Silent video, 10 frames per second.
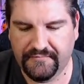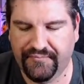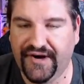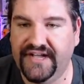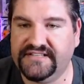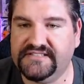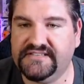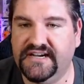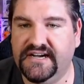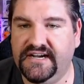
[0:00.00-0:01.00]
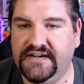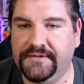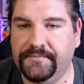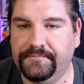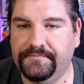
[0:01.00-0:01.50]
but uh,
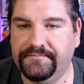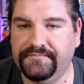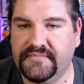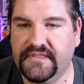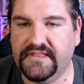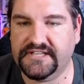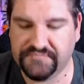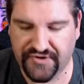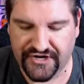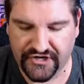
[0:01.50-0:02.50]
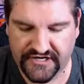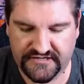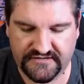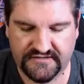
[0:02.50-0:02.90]
that's pretty good.